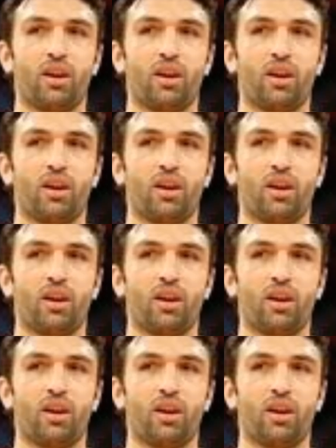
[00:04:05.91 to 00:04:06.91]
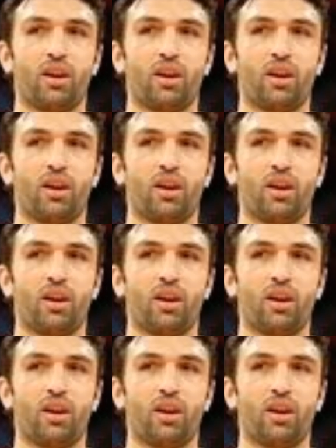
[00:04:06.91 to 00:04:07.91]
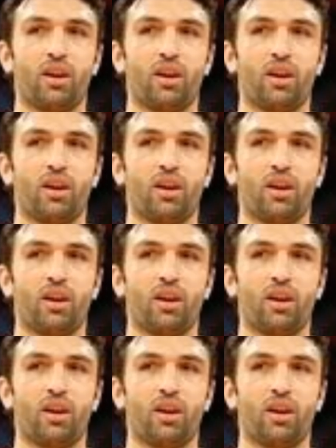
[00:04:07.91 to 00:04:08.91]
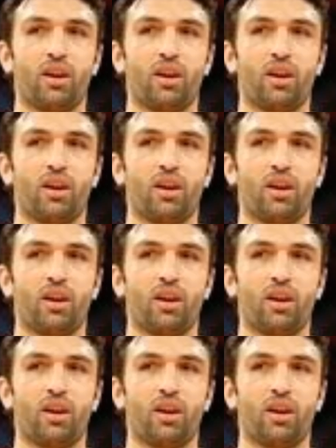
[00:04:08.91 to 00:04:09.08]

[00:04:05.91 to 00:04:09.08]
The face doesn't move, so there is nothing to read.